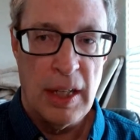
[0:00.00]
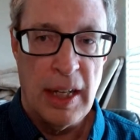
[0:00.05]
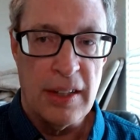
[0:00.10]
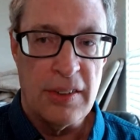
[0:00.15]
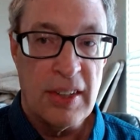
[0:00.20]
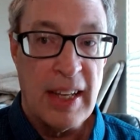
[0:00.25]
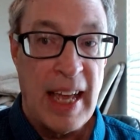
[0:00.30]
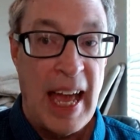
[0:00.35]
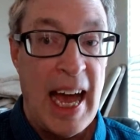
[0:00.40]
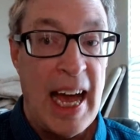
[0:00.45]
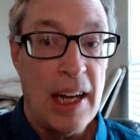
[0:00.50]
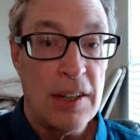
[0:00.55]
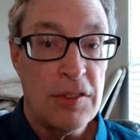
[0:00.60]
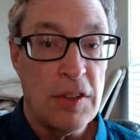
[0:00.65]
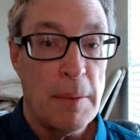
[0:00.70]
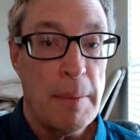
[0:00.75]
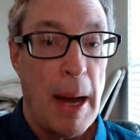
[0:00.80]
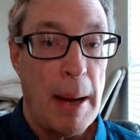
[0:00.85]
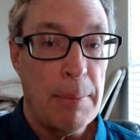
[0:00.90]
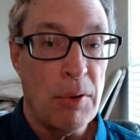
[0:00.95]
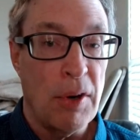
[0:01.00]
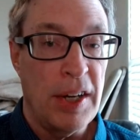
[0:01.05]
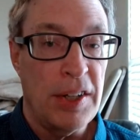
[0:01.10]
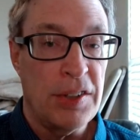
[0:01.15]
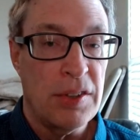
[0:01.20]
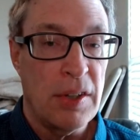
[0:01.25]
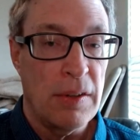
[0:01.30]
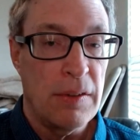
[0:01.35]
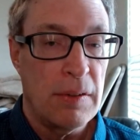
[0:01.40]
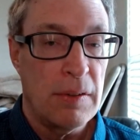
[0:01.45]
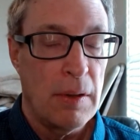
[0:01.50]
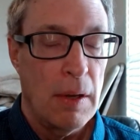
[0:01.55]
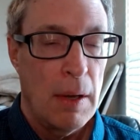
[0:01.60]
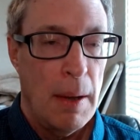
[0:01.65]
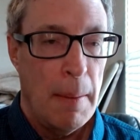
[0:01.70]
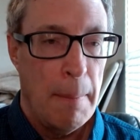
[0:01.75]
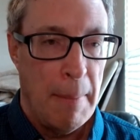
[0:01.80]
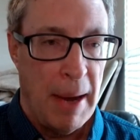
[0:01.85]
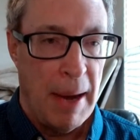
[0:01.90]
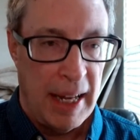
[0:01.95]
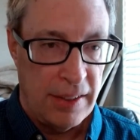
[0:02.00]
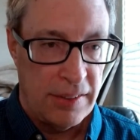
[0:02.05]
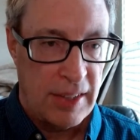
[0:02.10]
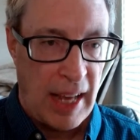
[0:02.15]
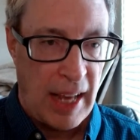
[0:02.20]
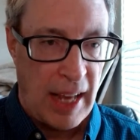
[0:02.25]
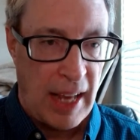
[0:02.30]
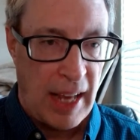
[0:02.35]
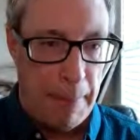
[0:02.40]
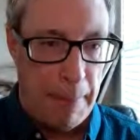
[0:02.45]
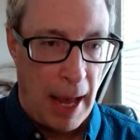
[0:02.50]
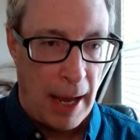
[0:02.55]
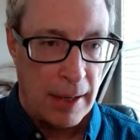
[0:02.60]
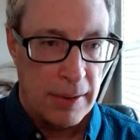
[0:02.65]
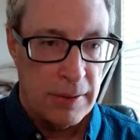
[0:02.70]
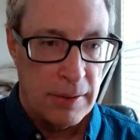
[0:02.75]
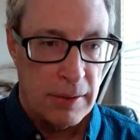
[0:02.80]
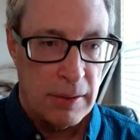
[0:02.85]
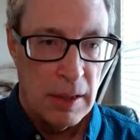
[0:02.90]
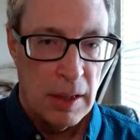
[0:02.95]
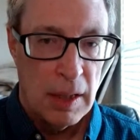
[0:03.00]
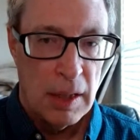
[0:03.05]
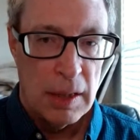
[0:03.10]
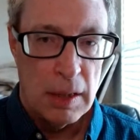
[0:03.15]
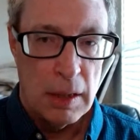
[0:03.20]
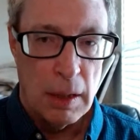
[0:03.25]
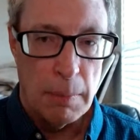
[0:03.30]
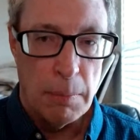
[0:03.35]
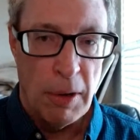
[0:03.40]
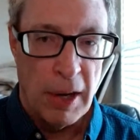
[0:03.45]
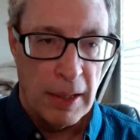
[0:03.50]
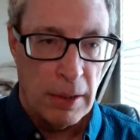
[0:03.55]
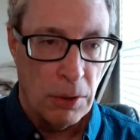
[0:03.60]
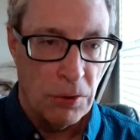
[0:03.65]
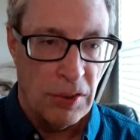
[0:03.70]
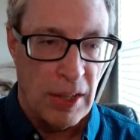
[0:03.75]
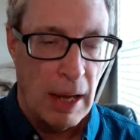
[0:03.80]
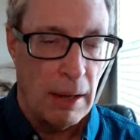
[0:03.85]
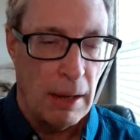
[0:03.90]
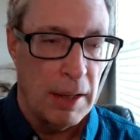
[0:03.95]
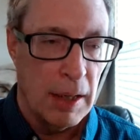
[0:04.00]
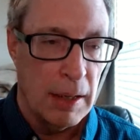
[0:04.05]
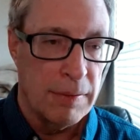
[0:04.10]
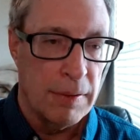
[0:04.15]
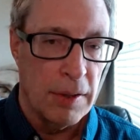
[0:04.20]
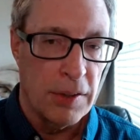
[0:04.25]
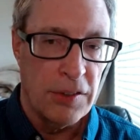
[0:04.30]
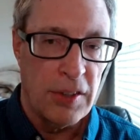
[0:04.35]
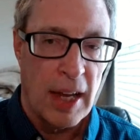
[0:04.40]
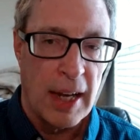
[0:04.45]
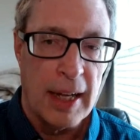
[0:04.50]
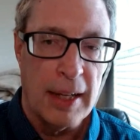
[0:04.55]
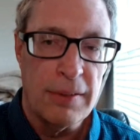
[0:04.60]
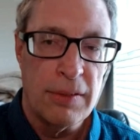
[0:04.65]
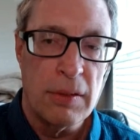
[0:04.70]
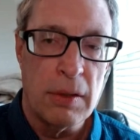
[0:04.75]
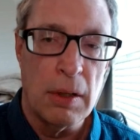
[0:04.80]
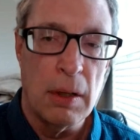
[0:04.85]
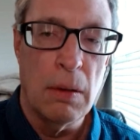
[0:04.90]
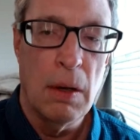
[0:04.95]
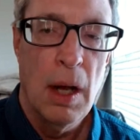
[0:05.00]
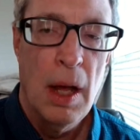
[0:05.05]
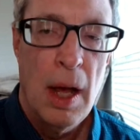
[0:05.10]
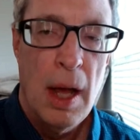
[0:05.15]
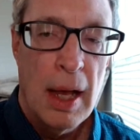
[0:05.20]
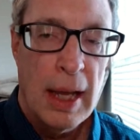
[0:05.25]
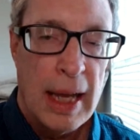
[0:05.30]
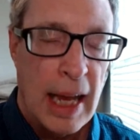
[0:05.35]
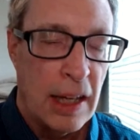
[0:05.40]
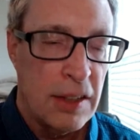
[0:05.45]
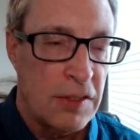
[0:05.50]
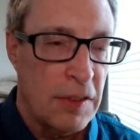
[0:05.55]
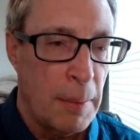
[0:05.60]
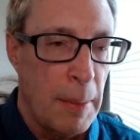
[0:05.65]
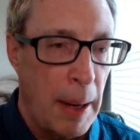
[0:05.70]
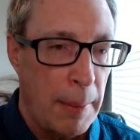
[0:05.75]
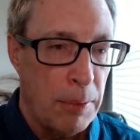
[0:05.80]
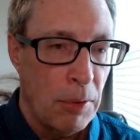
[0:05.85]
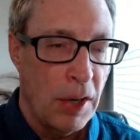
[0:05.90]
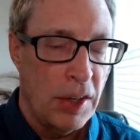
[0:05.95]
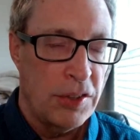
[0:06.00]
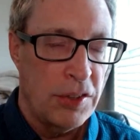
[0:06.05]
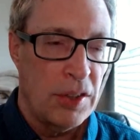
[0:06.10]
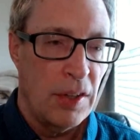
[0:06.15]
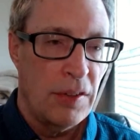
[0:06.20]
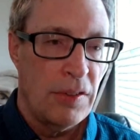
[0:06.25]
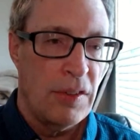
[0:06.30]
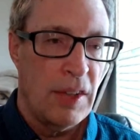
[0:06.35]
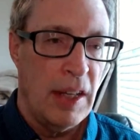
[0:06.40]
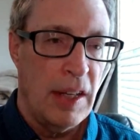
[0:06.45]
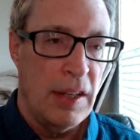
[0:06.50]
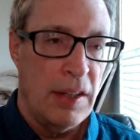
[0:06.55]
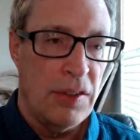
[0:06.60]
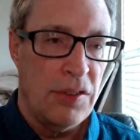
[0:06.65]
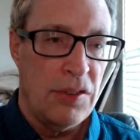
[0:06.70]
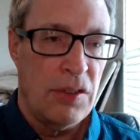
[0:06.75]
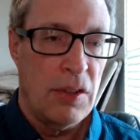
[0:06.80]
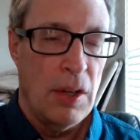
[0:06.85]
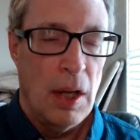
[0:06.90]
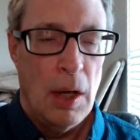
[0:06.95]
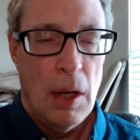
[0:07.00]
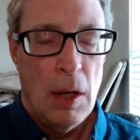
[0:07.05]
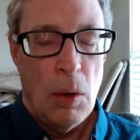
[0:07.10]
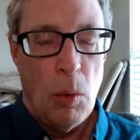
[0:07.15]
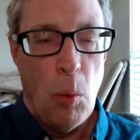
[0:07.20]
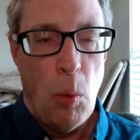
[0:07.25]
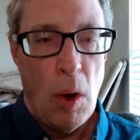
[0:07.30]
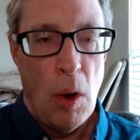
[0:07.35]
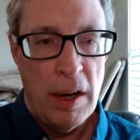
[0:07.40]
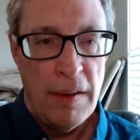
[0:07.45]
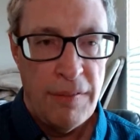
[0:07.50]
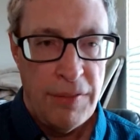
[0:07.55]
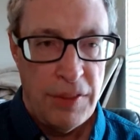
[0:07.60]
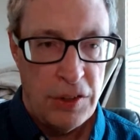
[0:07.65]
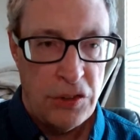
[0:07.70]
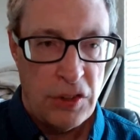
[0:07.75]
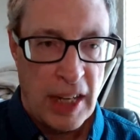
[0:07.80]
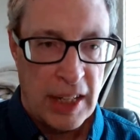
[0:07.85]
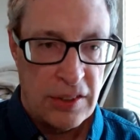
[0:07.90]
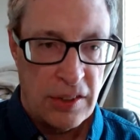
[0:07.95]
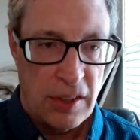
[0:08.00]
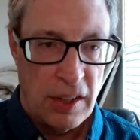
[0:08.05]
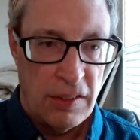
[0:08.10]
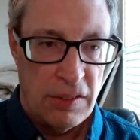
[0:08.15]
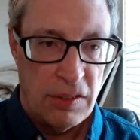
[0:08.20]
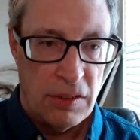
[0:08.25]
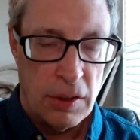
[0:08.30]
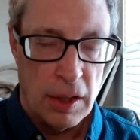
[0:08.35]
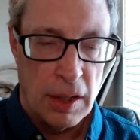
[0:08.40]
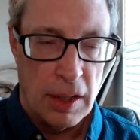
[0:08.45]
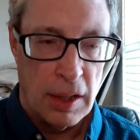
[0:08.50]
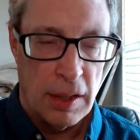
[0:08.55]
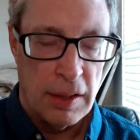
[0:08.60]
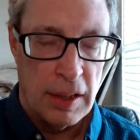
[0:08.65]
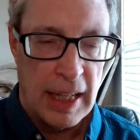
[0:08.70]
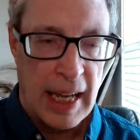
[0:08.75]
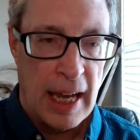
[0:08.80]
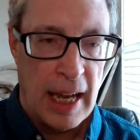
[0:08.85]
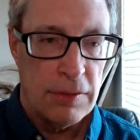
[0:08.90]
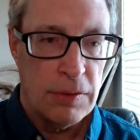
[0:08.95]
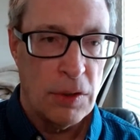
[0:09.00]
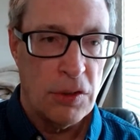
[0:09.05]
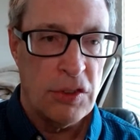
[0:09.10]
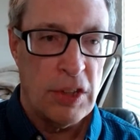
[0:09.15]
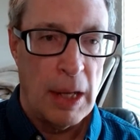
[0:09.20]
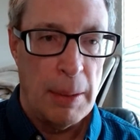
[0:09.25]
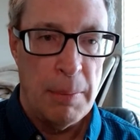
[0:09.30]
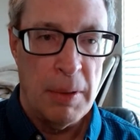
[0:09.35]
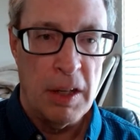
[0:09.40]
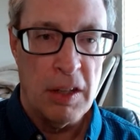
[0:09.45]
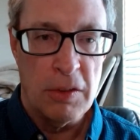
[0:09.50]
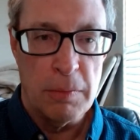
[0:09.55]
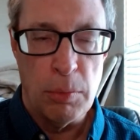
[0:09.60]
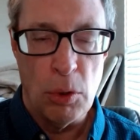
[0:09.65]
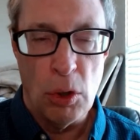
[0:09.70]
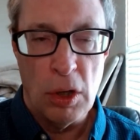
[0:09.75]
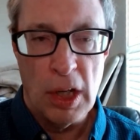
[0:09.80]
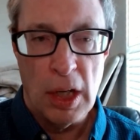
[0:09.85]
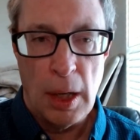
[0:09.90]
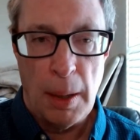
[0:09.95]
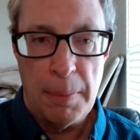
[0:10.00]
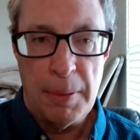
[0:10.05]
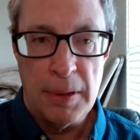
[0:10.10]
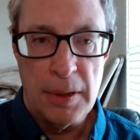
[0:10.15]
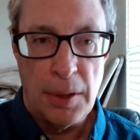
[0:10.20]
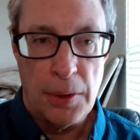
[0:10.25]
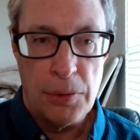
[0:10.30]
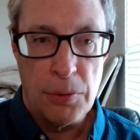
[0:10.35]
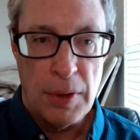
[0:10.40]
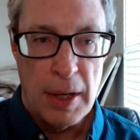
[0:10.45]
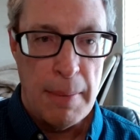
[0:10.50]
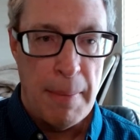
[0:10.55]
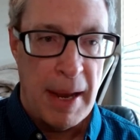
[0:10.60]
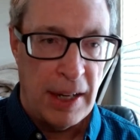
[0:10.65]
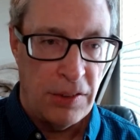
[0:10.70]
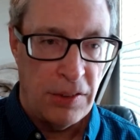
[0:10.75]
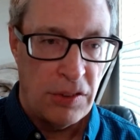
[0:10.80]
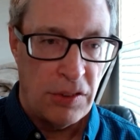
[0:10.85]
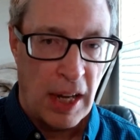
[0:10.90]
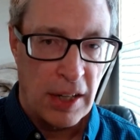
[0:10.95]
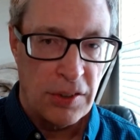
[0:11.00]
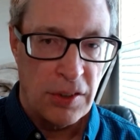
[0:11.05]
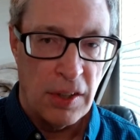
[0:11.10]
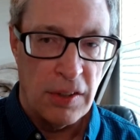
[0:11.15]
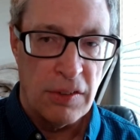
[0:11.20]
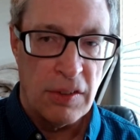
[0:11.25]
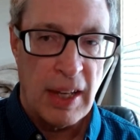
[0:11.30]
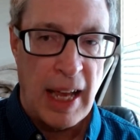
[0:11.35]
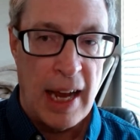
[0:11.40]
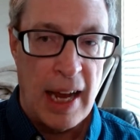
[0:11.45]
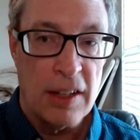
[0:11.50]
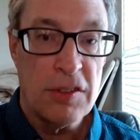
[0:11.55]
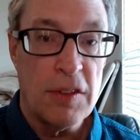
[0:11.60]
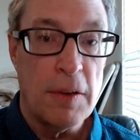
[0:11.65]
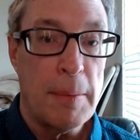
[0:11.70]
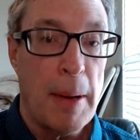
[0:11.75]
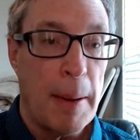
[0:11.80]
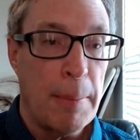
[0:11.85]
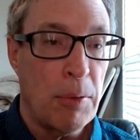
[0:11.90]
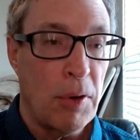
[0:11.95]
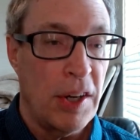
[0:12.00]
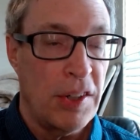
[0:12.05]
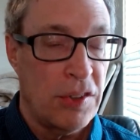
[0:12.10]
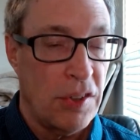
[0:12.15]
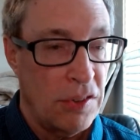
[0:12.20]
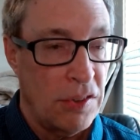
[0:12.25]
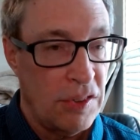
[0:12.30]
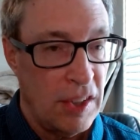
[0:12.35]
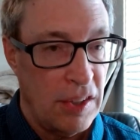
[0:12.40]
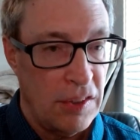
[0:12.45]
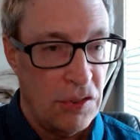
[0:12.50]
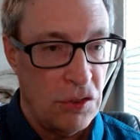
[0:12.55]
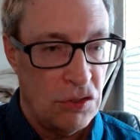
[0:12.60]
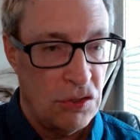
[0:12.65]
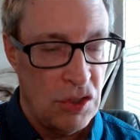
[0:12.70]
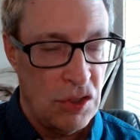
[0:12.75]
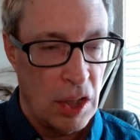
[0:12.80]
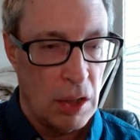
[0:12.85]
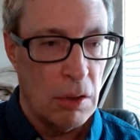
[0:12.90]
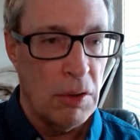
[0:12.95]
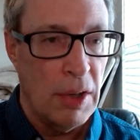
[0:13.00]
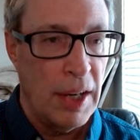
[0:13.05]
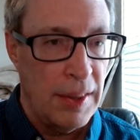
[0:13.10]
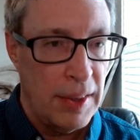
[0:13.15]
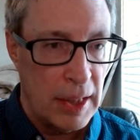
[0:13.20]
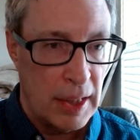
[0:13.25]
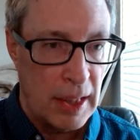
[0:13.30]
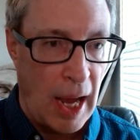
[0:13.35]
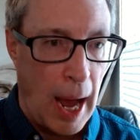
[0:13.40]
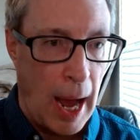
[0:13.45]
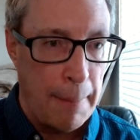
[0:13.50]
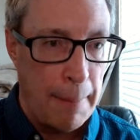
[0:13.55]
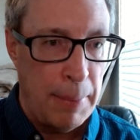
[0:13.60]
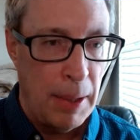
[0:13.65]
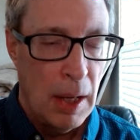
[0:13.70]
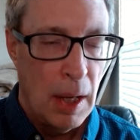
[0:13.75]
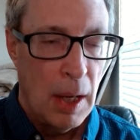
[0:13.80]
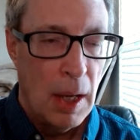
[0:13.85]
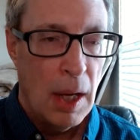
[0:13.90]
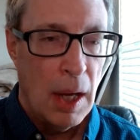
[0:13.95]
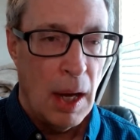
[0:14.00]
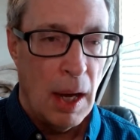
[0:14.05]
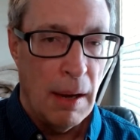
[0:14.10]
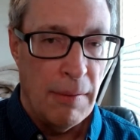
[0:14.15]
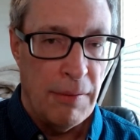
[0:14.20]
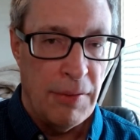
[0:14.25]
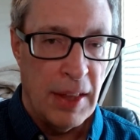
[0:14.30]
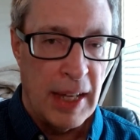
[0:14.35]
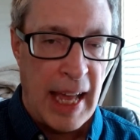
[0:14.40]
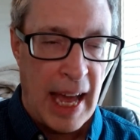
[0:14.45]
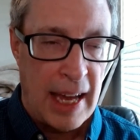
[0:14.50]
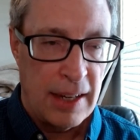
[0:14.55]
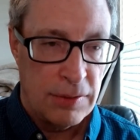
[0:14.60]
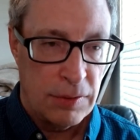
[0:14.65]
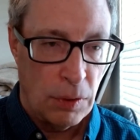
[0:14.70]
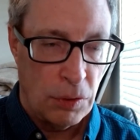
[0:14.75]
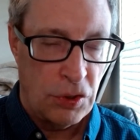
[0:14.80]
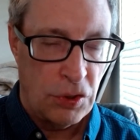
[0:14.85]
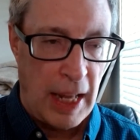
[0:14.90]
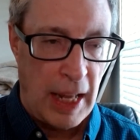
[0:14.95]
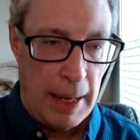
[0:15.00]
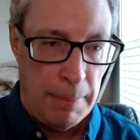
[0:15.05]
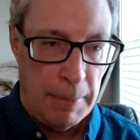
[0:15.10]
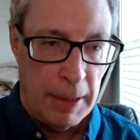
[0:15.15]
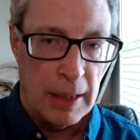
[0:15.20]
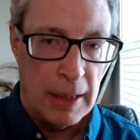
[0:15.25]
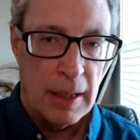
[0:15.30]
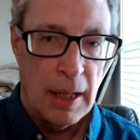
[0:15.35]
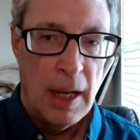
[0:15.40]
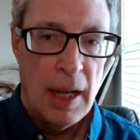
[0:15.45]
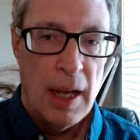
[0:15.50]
It's cash from operations minus CapEx. I'll break those down here for a second. So, cash from operations is one of the sections. The cash flow statement is broken up into three main sections. Cash from operations is generally the top of the cash flow statement.